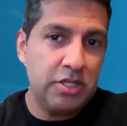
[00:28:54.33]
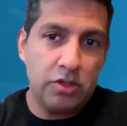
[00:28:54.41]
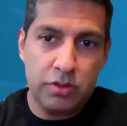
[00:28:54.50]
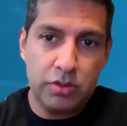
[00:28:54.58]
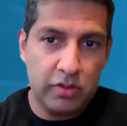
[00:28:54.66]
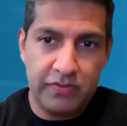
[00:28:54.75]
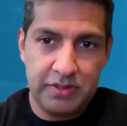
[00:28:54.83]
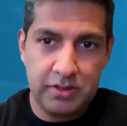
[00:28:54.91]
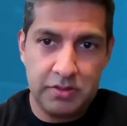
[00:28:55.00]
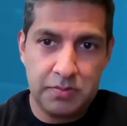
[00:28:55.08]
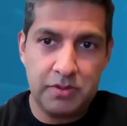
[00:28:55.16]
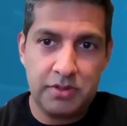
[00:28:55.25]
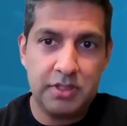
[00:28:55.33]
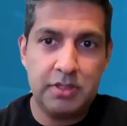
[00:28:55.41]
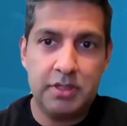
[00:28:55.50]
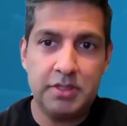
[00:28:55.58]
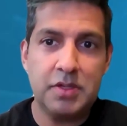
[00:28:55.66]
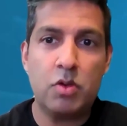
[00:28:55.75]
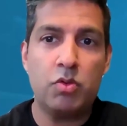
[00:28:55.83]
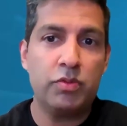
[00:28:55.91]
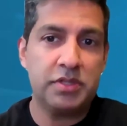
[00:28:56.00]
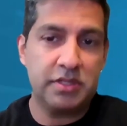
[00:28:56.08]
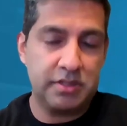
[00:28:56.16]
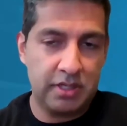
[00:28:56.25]
you don't know if a salesperson is
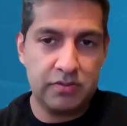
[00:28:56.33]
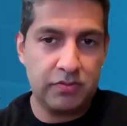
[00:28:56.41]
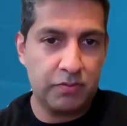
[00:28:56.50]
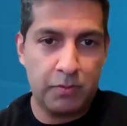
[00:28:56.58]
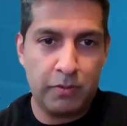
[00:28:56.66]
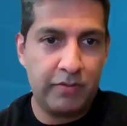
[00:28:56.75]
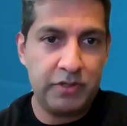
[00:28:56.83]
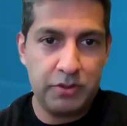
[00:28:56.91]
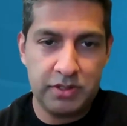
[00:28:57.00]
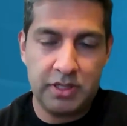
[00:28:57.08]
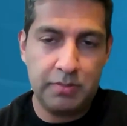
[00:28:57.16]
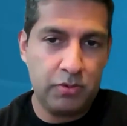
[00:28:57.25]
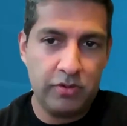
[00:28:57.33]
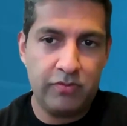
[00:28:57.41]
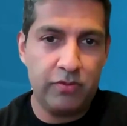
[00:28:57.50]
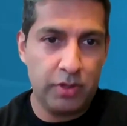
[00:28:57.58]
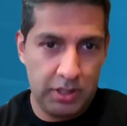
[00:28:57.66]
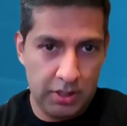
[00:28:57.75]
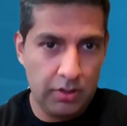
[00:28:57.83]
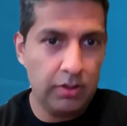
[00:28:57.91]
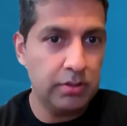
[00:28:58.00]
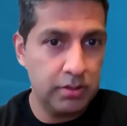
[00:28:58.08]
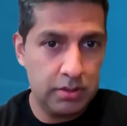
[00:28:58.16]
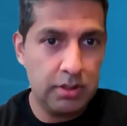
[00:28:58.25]
successful from a revenue standpoint for a year,
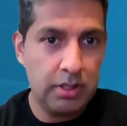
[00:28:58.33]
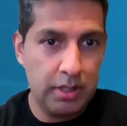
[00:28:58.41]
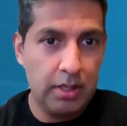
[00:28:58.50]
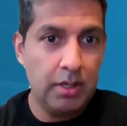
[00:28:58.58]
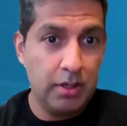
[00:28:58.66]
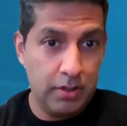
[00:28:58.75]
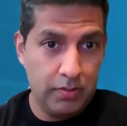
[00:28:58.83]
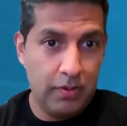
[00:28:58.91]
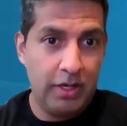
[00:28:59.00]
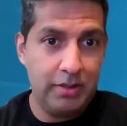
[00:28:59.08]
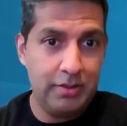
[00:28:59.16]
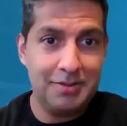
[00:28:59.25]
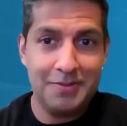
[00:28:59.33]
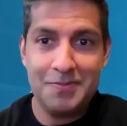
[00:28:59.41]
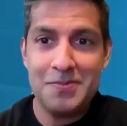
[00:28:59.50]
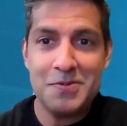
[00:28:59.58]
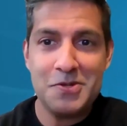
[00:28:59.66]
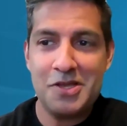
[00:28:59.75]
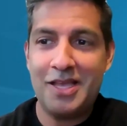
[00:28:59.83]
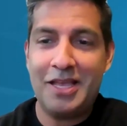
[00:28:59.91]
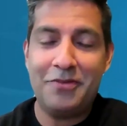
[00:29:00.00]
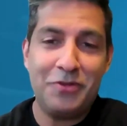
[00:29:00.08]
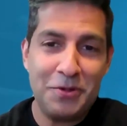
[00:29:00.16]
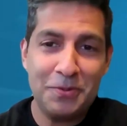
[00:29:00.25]
right?
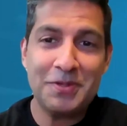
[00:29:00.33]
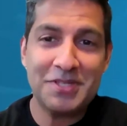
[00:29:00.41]
If you were a